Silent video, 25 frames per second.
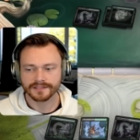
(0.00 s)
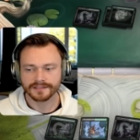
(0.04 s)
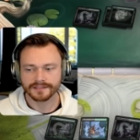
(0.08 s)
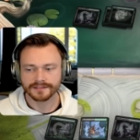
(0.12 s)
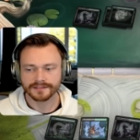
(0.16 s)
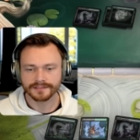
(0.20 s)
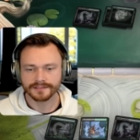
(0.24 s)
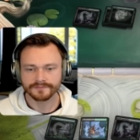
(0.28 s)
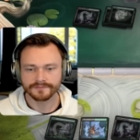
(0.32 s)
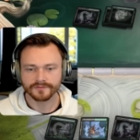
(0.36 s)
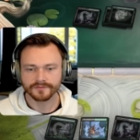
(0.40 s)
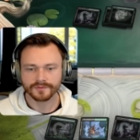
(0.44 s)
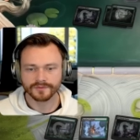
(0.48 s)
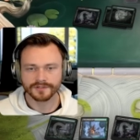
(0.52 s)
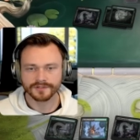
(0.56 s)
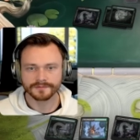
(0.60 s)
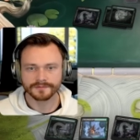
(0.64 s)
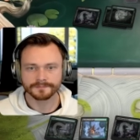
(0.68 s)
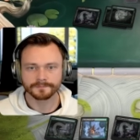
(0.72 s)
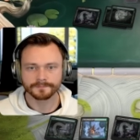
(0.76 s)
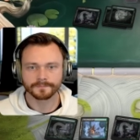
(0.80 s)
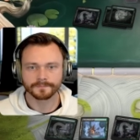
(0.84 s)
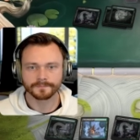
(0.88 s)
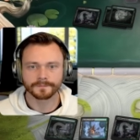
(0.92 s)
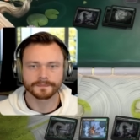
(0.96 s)
Hit it for 1.
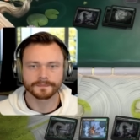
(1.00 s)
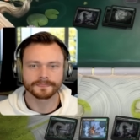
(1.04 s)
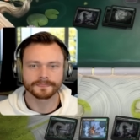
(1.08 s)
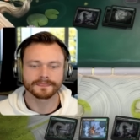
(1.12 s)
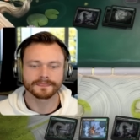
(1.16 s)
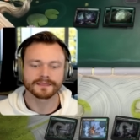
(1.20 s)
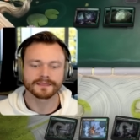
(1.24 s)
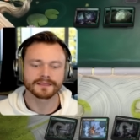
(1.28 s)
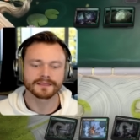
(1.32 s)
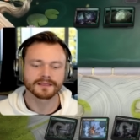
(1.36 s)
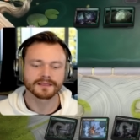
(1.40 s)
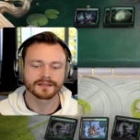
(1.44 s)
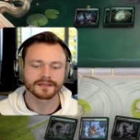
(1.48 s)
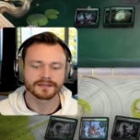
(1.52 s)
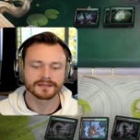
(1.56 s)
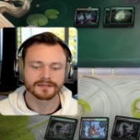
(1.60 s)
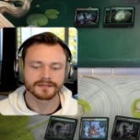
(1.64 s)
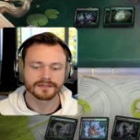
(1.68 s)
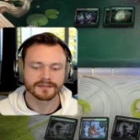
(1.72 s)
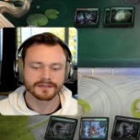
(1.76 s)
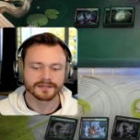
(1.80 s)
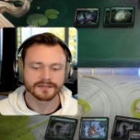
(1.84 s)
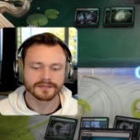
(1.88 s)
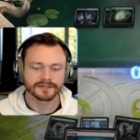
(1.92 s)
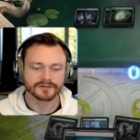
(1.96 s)

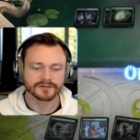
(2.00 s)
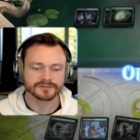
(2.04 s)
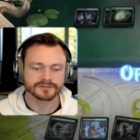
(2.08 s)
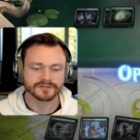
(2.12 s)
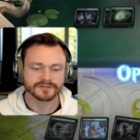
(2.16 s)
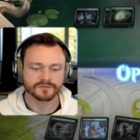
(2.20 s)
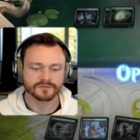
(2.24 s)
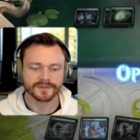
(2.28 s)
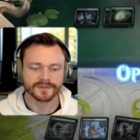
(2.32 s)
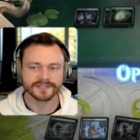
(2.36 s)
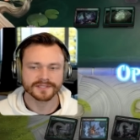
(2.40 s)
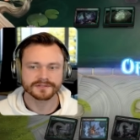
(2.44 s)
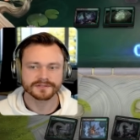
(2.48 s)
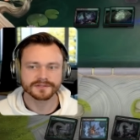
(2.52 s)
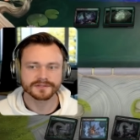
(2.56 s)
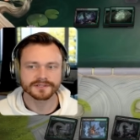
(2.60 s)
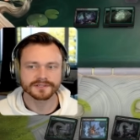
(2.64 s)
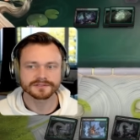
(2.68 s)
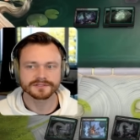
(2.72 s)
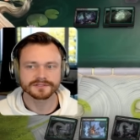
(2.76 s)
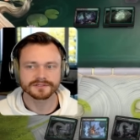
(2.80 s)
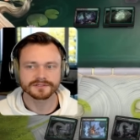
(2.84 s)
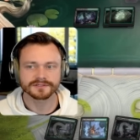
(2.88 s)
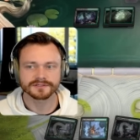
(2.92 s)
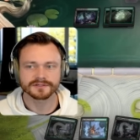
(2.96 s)
Could also have waited till
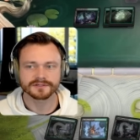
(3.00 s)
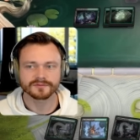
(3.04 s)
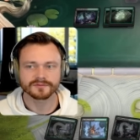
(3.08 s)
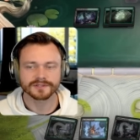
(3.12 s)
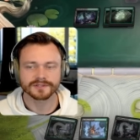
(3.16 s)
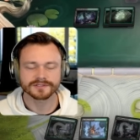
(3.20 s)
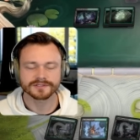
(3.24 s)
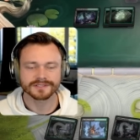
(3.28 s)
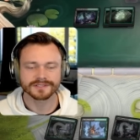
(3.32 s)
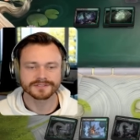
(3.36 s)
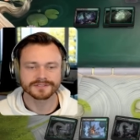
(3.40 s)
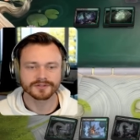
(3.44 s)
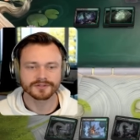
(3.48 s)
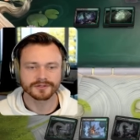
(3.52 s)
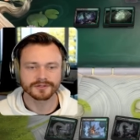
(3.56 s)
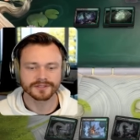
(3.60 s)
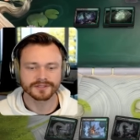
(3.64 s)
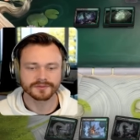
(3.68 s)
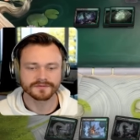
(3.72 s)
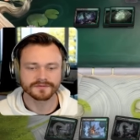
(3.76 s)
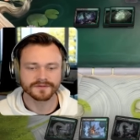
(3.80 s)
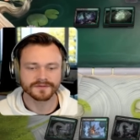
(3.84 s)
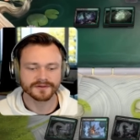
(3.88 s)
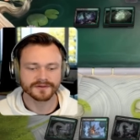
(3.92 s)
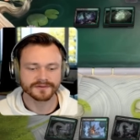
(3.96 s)
their turn, wait till they target it
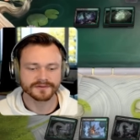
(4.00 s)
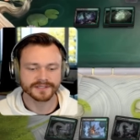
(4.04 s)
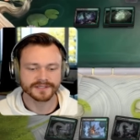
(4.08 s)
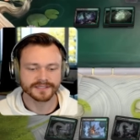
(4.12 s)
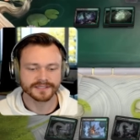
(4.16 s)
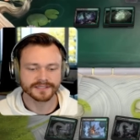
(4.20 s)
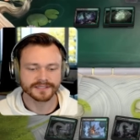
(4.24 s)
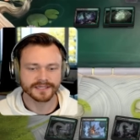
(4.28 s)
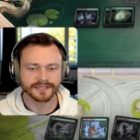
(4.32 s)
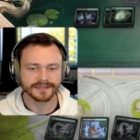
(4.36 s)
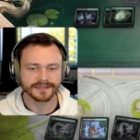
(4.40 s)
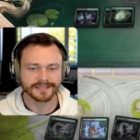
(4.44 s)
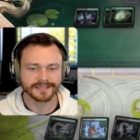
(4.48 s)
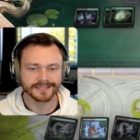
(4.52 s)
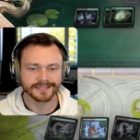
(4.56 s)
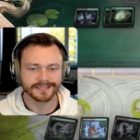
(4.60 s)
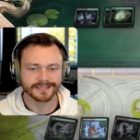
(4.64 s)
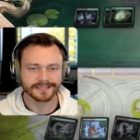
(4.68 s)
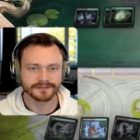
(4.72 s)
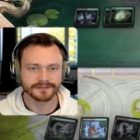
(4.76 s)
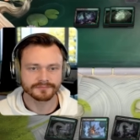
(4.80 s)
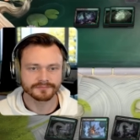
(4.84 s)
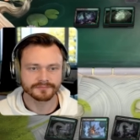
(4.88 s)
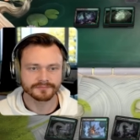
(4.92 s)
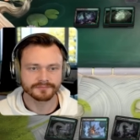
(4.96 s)
with Fight Rigging, and then
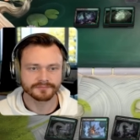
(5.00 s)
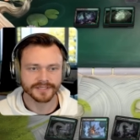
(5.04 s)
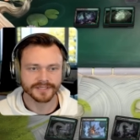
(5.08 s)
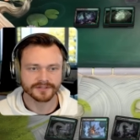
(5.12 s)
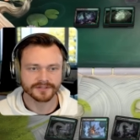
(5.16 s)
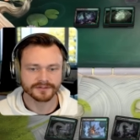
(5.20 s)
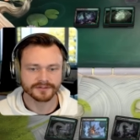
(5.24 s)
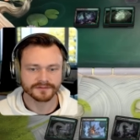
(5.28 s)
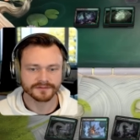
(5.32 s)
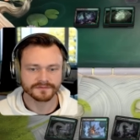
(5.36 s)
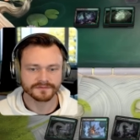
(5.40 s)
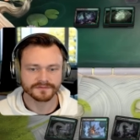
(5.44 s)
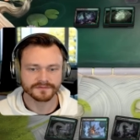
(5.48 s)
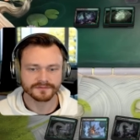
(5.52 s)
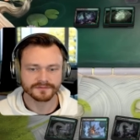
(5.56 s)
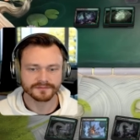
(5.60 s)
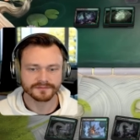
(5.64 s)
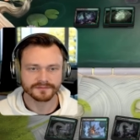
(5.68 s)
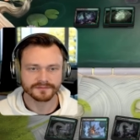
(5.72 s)
pick it off.